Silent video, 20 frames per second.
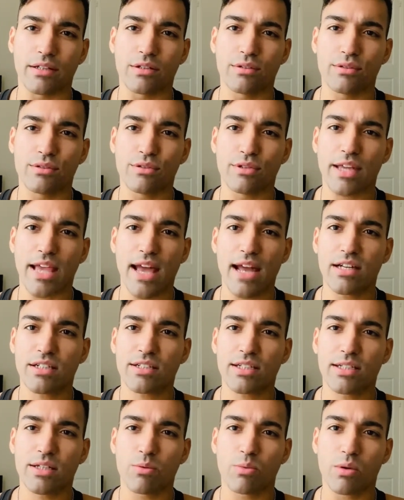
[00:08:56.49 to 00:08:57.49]
You can't
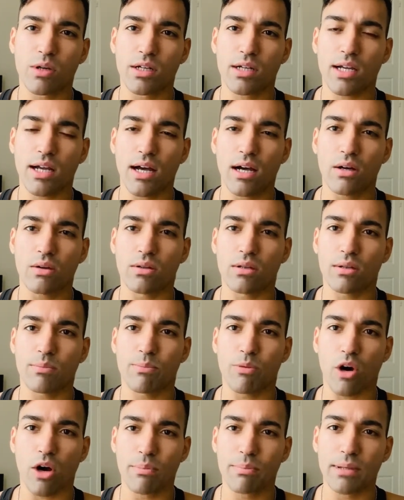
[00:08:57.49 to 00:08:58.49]
really work out
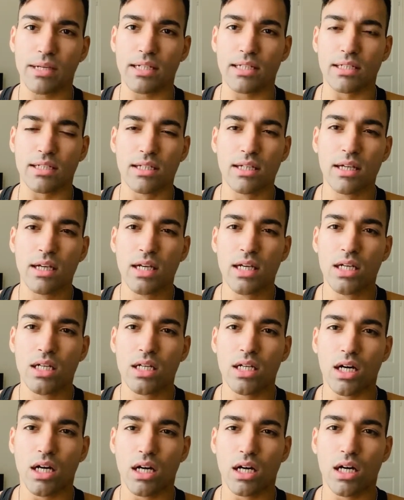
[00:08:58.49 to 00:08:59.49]
properly,
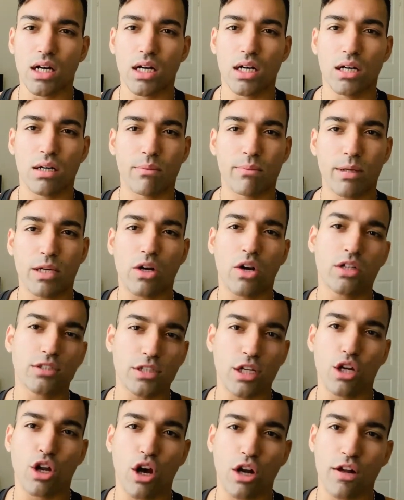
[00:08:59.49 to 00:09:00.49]
because
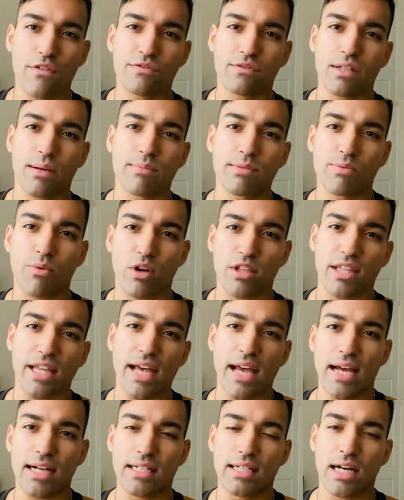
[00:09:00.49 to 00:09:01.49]
a lot of gyms, what
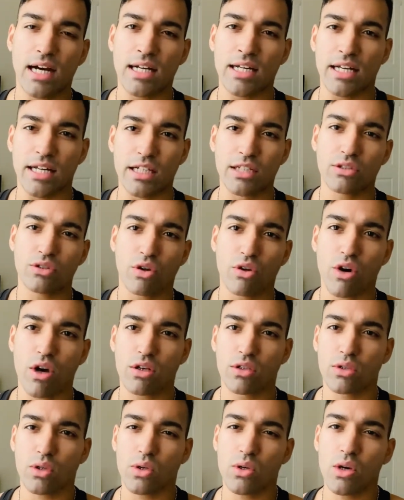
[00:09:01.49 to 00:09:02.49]
they had done in
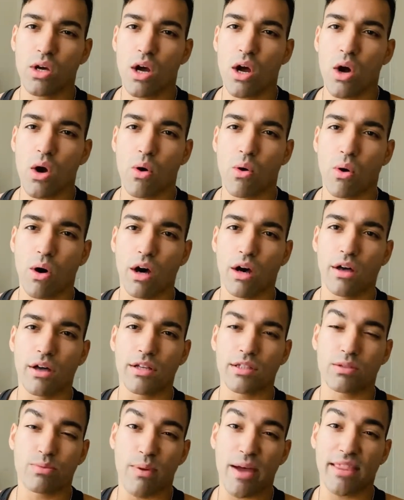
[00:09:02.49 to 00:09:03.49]
Toronto
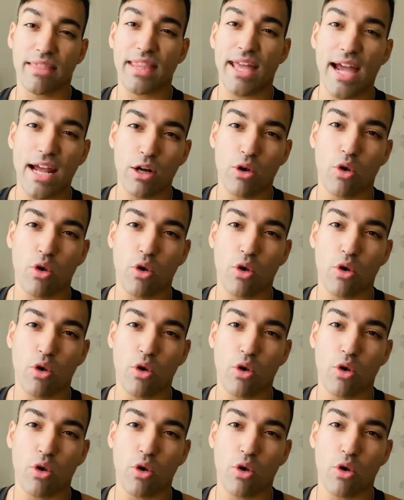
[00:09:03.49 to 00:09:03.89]
was, when they had